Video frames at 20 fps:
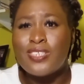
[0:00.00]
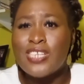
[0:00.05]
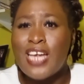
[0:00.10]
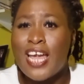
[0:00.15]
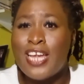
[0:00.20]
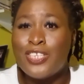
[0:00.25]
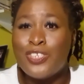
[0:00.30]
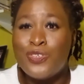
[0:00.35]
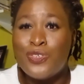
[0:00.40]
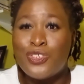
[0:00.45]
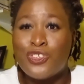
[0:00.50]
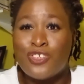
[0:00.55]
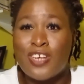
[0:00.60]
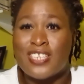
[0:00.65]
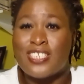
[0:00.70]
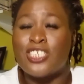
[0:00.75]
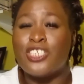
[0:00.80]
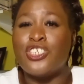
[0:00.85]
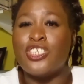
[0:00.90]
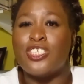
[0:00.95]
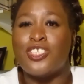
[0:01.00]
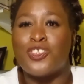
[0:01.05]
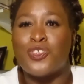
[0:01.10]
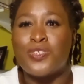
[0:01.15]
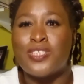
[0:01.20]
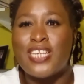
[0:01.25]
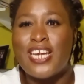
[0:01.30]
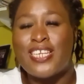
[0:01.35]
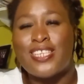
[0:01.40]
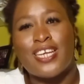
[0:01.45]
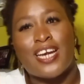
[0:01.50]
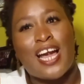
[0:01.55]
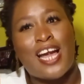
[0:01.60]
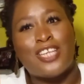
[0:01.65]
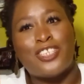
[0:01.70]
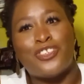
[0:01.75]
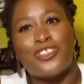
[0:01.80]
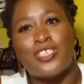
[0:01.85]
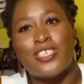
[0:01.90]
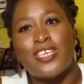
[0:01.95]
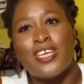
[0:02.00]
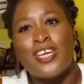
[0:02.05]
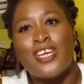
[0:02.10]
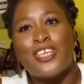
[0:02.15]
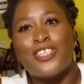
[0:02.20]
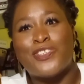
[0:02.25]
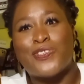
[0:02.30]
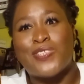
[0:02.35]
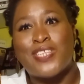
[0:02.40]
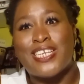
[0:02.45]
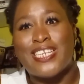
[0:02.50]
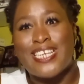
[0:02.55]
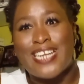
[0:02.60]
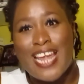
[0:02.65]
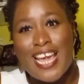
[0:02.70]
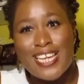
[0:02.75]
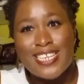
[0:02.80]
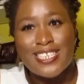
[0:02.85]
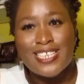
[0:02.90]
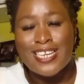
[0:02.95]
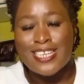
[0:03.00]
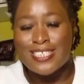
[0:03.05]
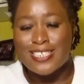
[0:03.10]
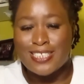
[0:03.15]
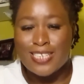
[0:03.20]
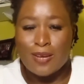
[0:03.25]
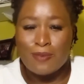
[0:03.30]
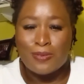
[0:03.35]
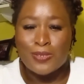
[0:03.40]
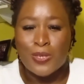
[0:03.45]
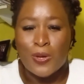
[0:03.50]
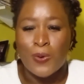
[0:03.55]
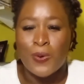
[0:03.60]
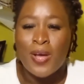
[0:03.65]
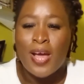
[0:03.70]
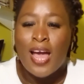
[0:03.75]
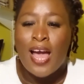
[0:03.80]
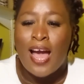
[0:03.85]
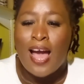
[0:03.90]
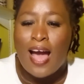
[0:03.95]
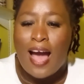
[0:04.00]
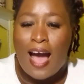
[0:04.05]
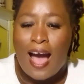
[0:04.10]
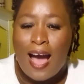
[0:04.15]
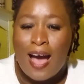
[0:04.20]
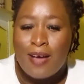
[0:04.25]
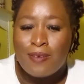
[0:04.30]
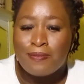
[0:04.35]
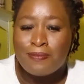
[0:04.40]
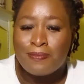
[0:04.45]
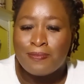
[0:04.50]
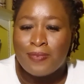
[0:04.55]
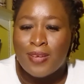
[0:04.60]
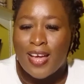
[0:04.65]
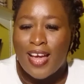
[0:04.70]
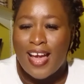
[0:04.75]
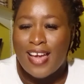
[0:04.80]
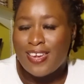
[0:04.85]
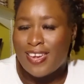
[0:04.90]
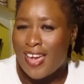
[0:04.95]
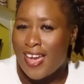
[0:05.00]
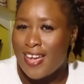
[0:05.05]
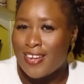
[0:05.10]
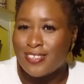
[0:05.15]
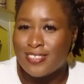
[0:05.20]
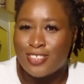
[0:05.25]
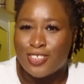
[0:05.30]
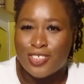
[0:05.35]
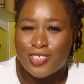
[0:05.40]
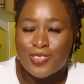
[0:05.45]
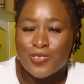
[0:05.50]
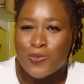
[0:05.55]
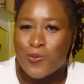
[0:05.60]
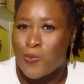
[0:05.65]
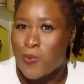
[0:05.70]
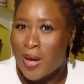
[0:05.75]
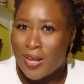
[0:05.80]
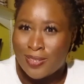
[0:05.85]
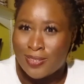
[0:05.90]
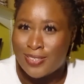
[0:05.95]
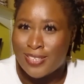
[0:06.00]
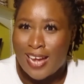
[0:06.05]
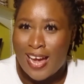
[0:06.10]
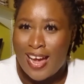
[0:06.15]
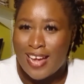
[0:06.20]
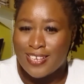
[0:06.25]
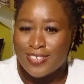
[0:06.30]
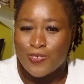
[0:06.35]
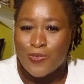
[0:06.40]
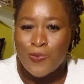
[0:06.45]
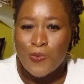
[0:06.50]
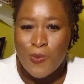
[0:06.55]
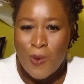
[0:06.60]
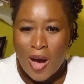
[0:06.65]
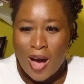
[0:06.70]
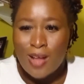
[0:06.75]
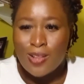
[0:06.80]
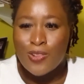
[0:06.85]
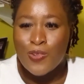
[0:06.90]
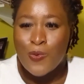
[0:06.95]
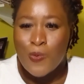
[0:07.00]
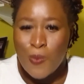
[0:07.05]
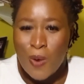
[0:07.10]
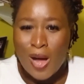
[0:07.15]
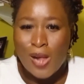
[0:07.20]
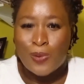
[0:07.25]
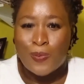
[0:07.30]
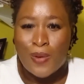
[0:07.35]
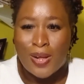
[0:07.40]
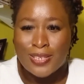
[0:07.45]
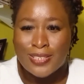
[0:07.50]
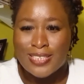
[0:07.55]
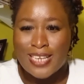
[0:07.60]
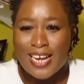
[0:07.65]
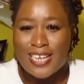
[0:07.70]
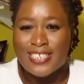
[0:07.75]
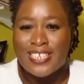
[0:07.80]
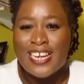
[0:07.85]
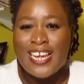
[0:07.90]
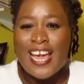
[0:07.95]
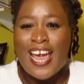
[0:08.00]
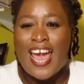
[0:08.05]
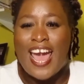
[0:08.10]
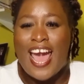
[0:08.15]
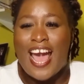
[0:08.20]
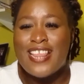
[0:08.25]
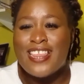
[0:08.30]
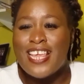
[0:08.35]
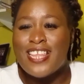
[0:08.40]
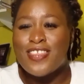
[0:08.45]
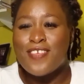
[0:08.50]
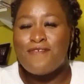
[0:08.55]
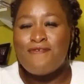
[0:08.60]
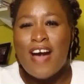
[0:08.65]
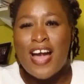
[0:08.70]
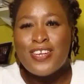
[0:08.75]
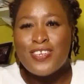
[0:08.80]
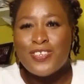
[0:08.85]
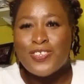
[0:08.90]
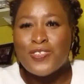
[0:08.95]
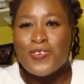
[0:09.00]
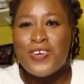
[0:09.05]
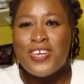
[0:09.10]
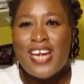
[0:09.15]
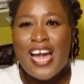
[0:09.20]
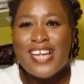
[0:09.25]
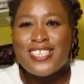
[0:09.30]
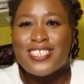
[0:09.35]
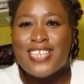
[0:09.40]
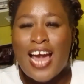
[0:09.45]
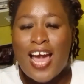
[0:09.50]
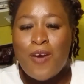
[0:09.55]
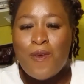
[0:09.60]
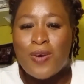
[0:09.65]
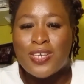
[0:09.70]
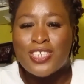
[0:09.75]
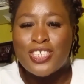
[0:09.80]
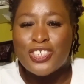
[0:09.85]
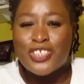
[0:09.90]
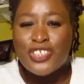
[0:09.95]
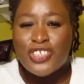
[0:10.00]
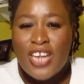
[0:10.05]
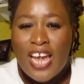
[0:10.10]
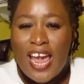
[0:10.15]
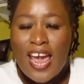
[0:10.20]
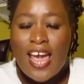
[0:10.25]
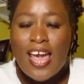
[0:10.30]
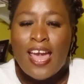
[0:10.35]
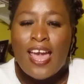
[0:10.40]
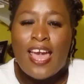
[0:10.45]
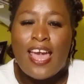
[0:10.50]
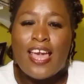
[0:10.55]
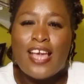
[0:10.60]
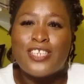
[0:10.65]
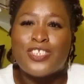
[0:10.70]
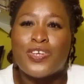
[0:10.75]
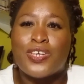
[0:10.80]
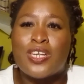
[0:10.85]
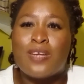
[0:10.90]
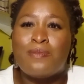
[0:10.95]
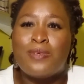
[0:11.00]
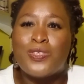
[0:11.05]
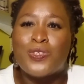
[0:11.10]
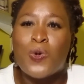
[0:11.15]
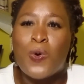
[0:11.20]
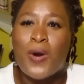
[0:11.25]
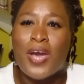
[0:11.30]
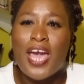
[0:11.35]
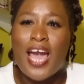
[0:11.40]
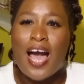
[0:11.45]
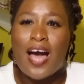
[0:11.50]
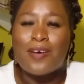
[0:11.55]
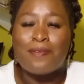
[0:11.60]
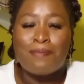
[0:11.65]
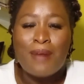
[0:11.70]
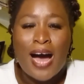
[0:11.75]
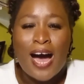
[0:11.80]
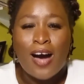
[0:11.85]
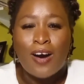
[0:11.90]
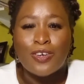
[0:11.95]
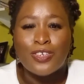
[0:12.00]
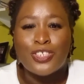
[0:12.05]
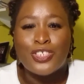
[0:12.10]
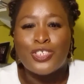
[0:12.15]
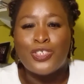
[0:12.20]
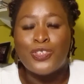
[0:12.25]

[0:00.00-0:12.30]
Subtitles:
and new strategies to take the country to the next step. So again, just well done. Well done. And then the final story, guys, that I want to share is going to be talking about